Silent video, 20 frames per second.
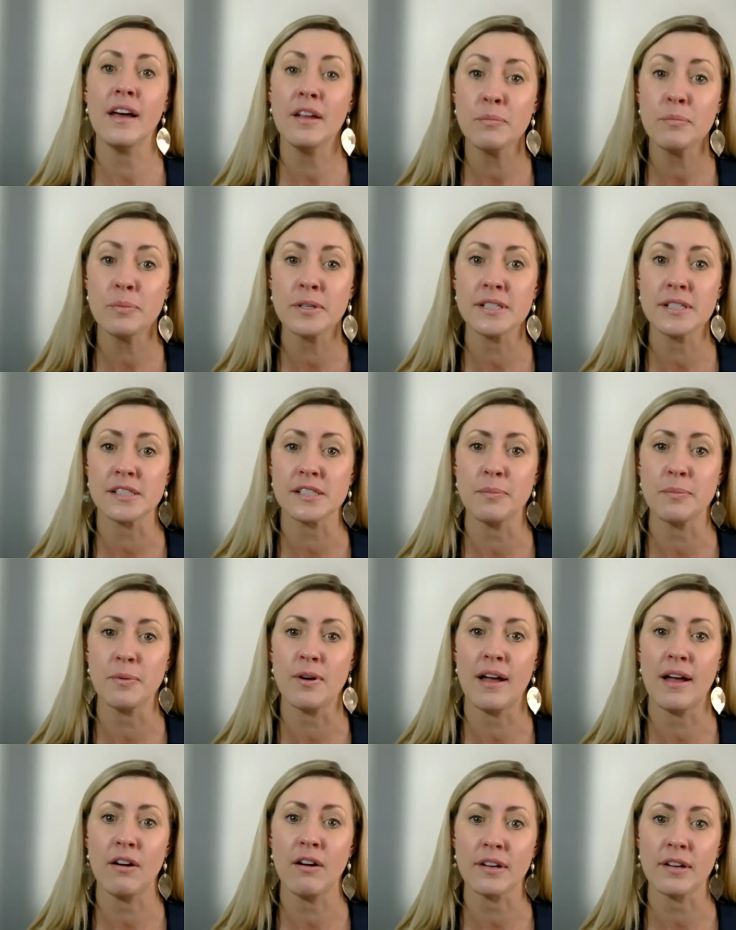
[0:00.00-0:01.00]

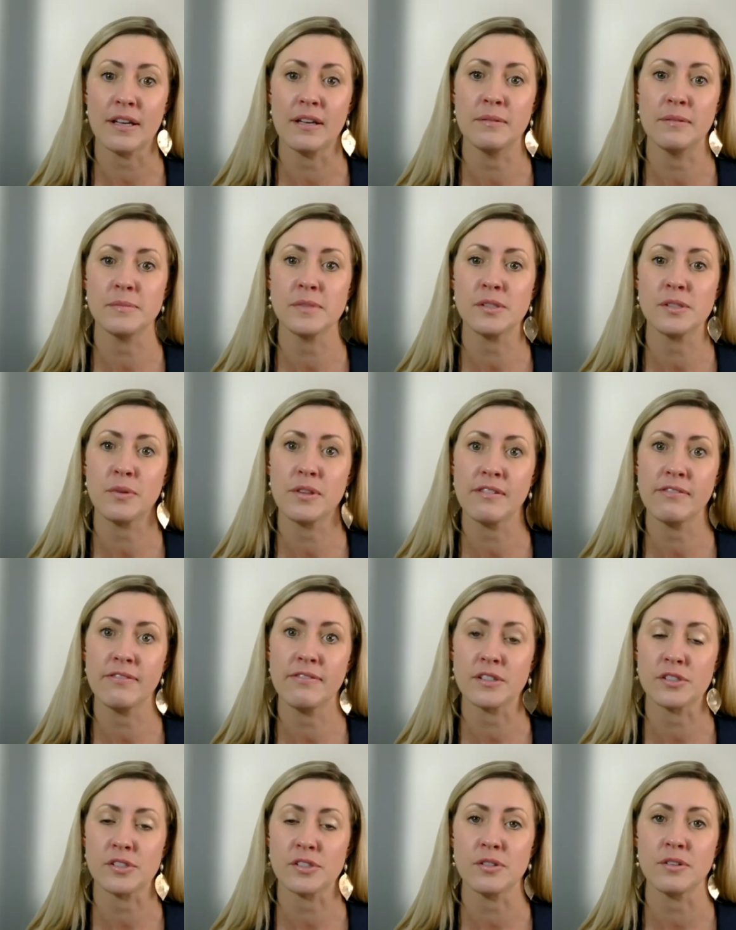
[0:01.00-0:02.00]
unpredictable outcomes with a
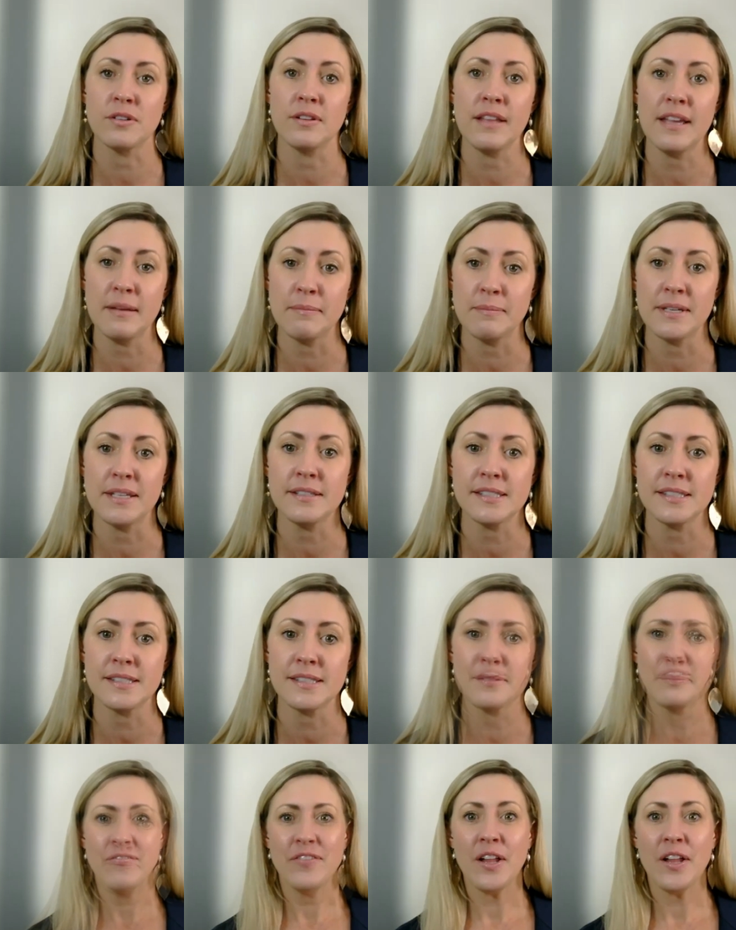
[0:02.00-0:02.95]
functional lameness.